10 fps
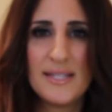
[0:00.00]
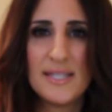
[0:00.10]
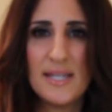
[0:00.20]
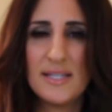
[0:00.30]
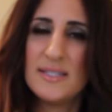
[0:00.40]

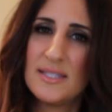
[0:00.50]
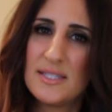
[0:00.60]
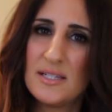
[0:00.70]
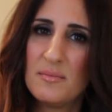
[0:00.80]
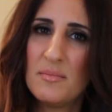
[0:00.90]
SNS
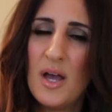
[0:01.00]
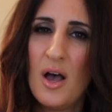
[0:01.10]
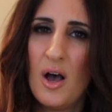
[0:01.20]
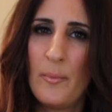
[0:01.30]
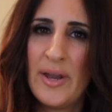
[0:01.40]
system
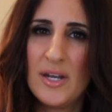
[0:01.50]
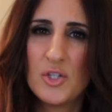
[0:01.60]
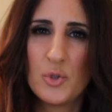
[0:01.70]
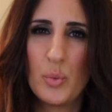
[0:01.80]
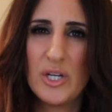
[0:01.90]
on my
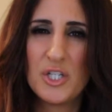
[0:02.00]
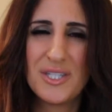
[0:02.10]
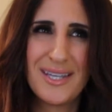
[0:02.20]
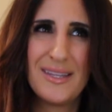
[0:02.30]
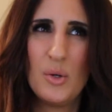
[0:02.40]
nails, which
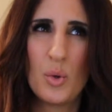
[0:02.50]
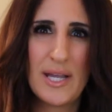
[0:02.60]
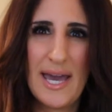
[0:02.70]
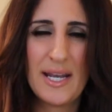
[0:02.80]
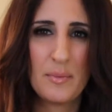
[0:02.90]
is like the
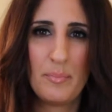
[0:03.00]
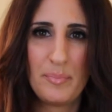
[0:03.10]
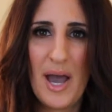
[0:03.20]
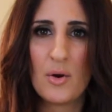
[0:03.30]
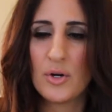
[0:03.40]
organic
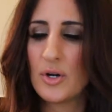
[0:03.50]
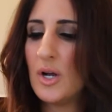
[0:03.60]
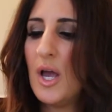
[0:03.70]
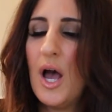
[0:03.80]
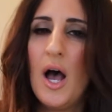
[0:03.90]

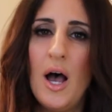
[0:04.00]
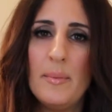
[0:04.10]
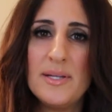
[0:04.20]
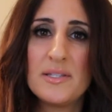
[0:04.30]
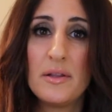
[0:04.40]
powder.
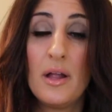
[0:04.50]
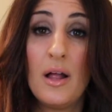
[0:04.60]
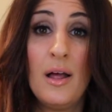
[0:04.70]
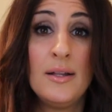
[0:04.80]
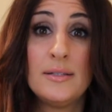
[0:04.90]
Um, it's
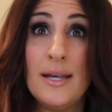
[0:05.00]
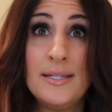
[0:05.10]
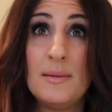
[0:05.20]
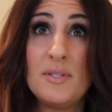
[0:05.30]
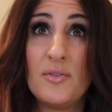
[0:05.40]

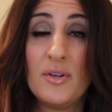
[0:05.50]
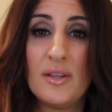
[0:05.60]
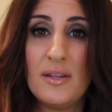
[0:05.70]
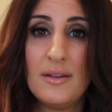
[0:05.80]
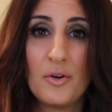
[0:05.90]
10 times
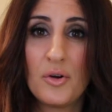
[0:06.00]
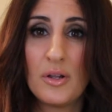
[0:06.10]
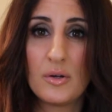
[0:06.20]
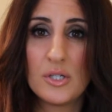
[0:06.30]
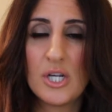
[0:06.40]
different than
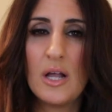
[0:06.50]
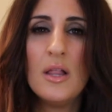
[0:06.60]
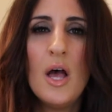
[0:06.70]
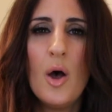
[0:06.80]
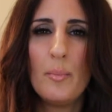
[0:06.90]
acrylic or
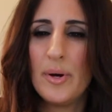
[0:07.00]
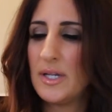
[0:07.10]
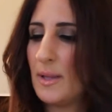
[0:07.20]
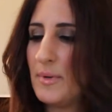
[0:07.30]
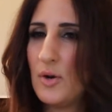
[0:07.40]
gel,
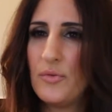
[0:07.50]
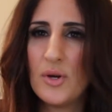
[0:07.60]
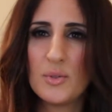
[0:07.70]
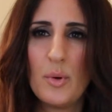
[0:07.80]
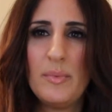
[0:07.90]
but let me know if you
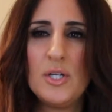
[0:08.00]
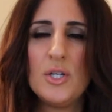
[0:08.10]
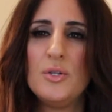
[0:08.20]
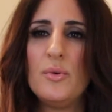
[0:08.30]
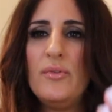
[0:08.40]
guys want me to do a